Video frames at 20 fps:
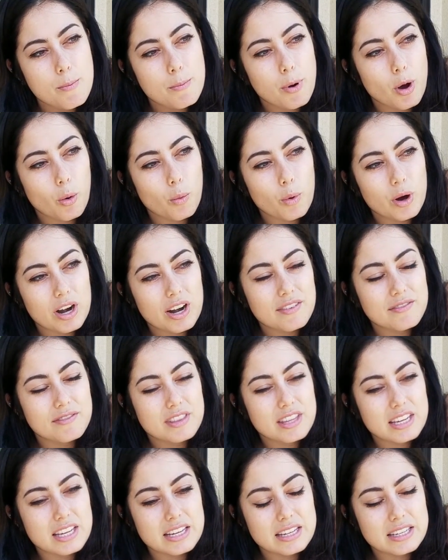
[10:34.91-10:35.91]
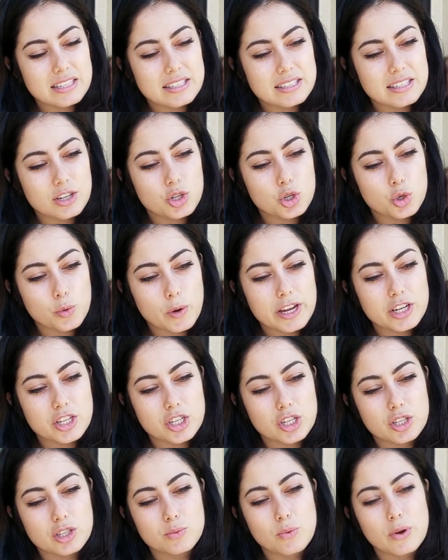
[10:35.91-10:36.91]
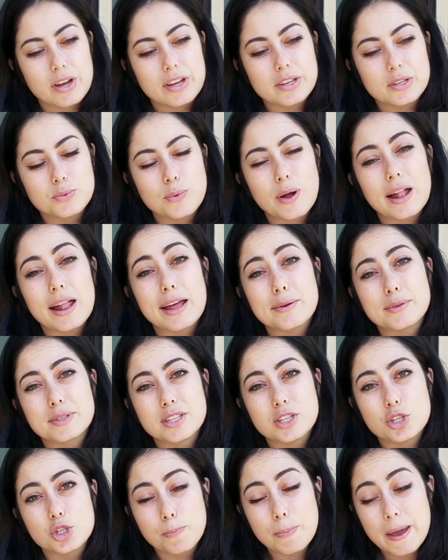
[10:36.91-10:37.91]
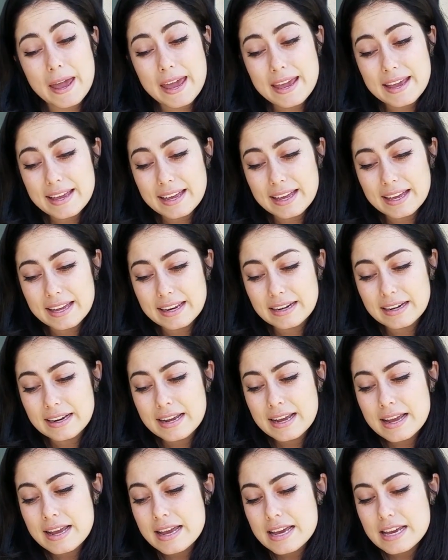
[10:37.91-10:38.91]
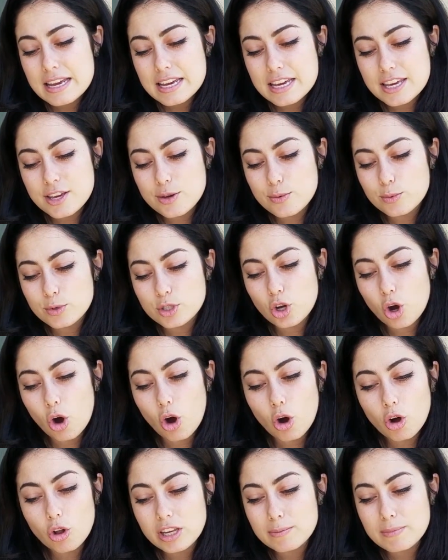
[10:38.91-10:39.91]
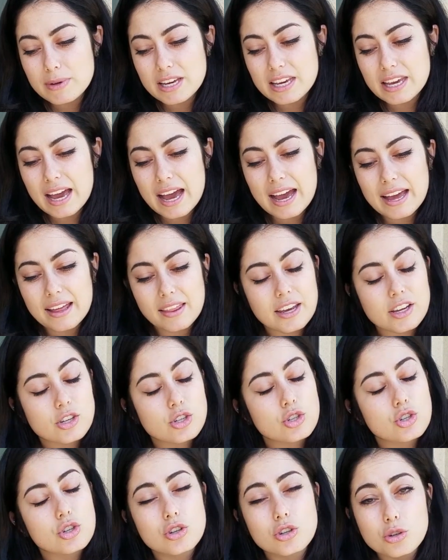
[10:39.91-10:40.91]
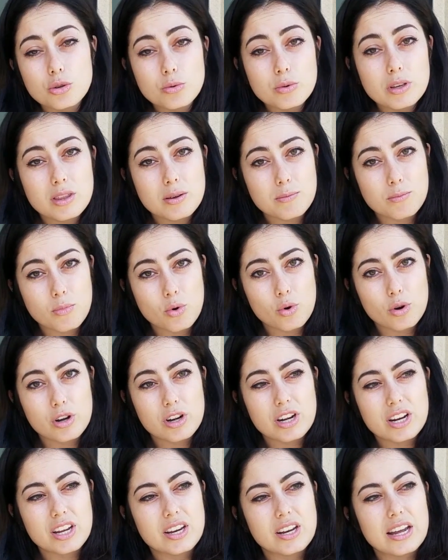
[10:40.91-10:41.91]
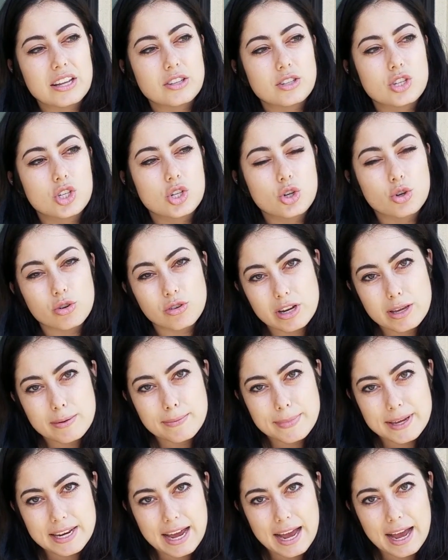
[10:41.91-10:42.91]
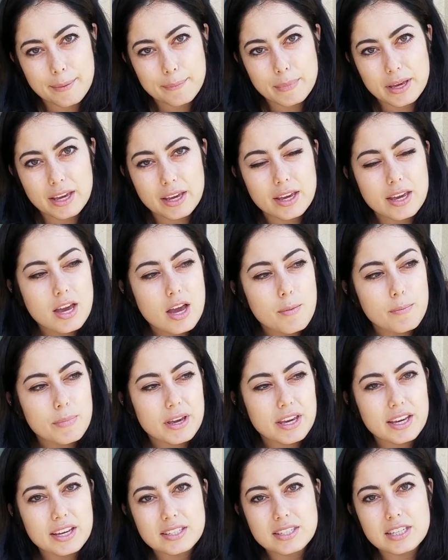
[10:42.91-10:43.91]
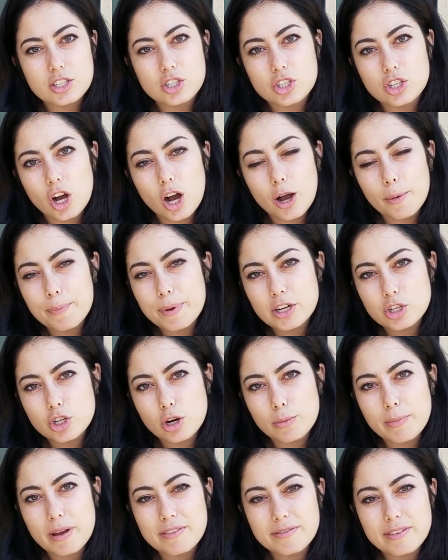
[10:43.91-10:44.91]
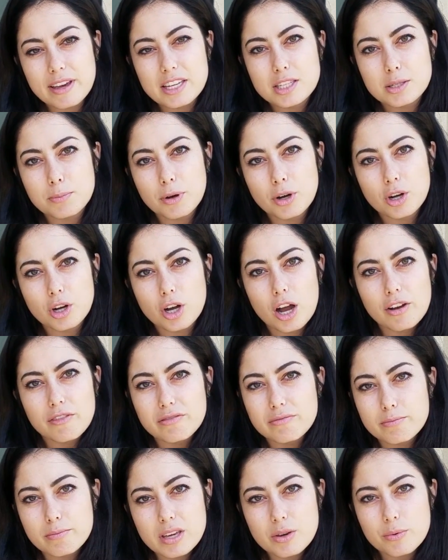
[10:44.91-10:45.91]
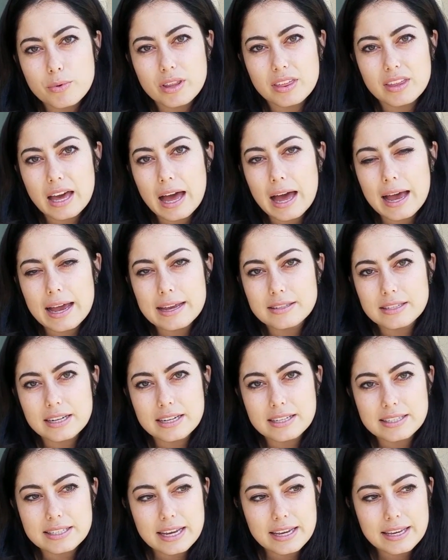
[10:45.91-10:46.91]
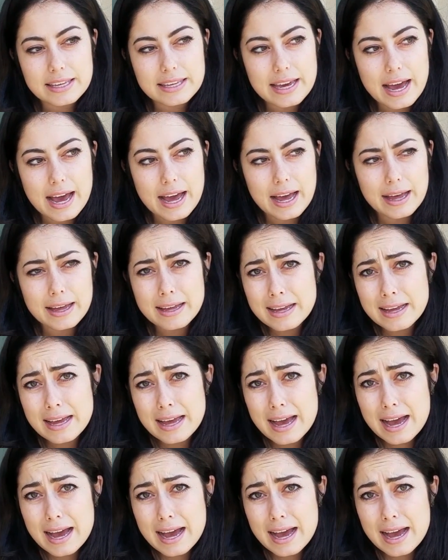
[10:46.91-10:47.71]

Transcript: But one of the situations was while I was in Japan, he was calling me at like two in the morning and screaming at me because he saw a picture on my Facebook of me with guys and it's like, yeah,